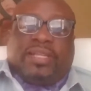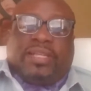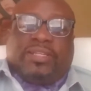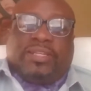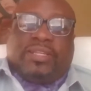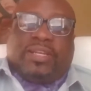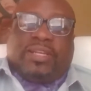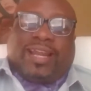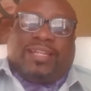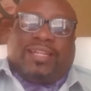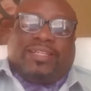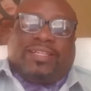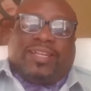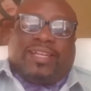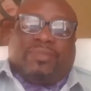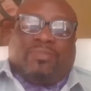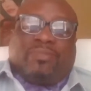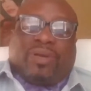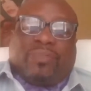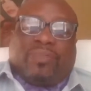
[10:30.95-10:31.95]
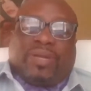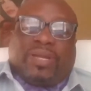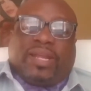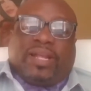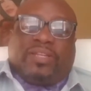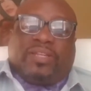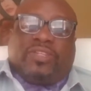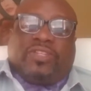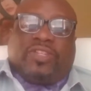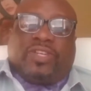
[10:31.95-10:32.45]
is the United States
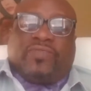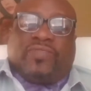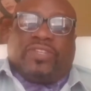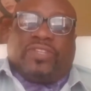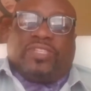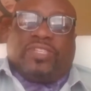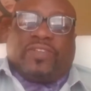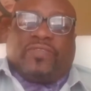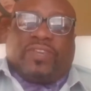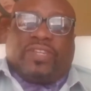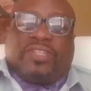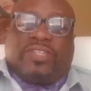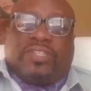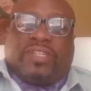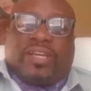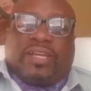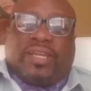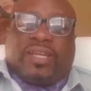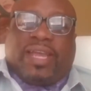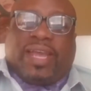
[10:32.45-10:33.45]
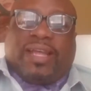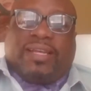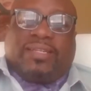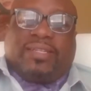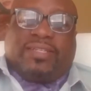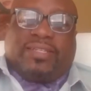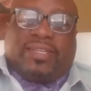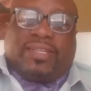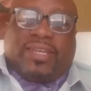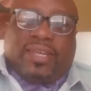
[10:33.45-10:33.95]
Public Health Service syphilis study
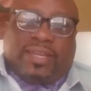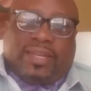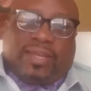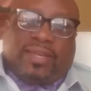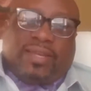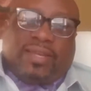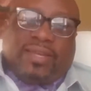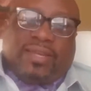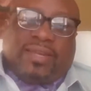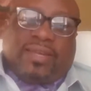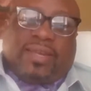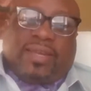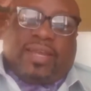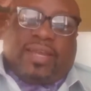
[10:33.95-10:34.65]
at Tuskegee.